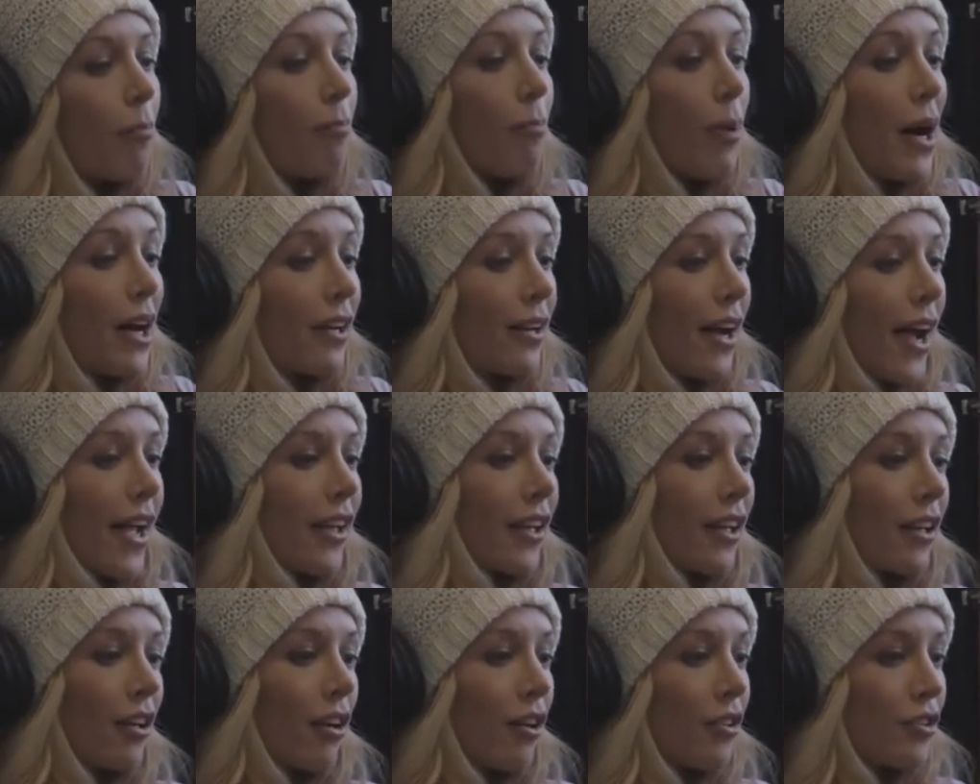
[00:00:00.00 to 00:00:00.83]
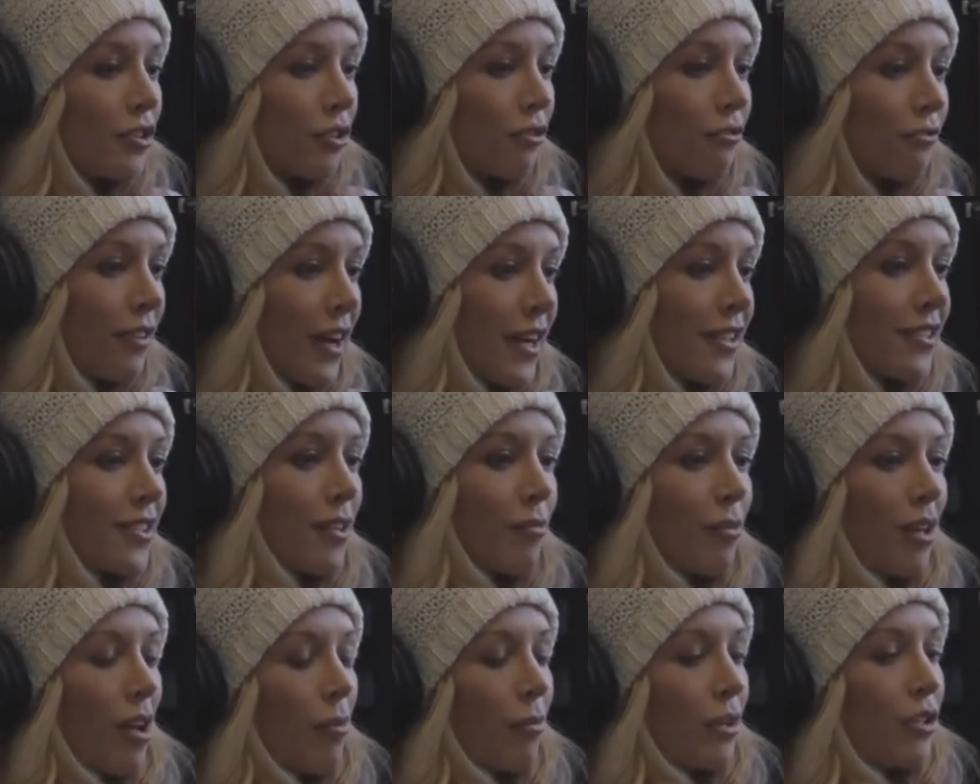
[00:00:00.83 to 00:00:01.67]
But I can also find
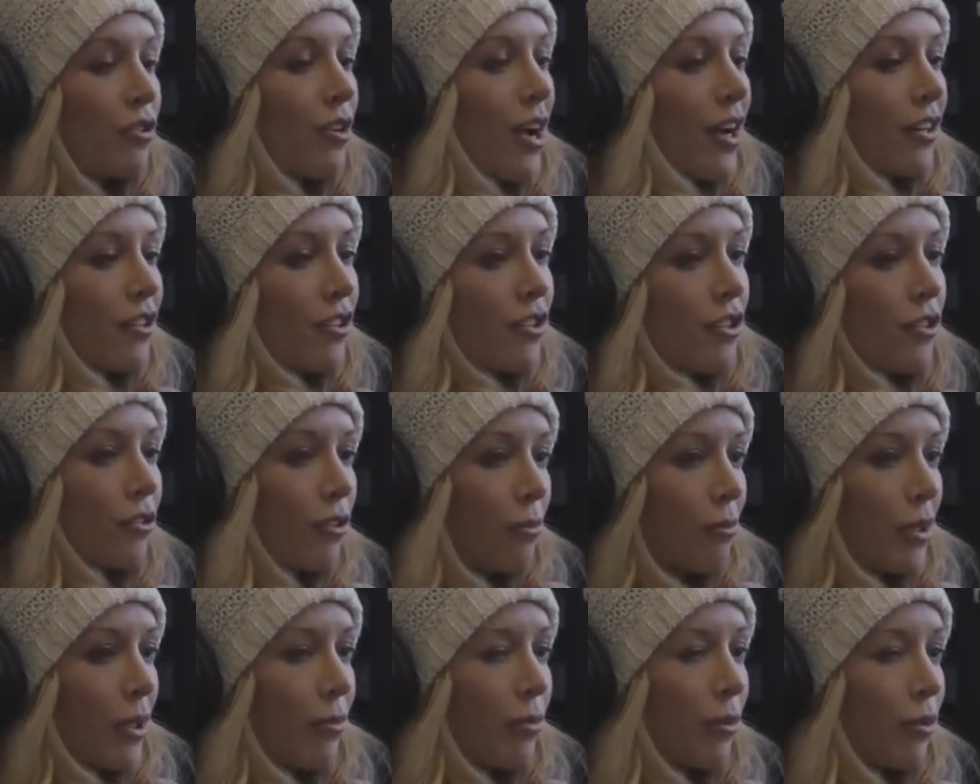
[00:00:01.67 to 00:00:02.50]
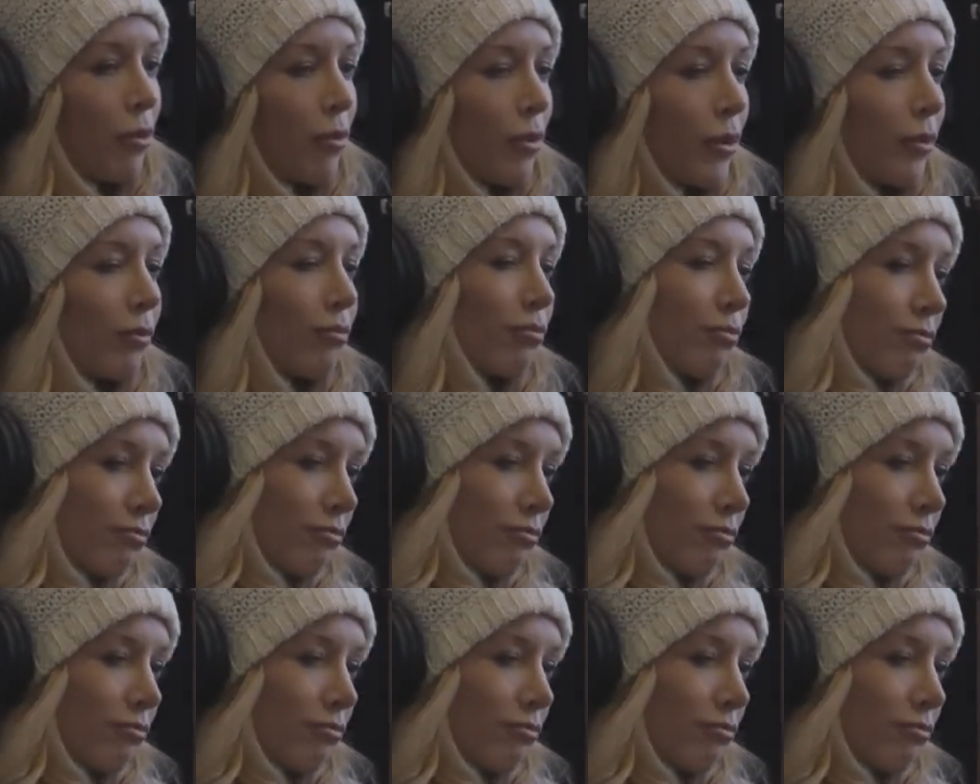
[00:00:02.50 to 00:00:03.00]
something I'm attracted to in people,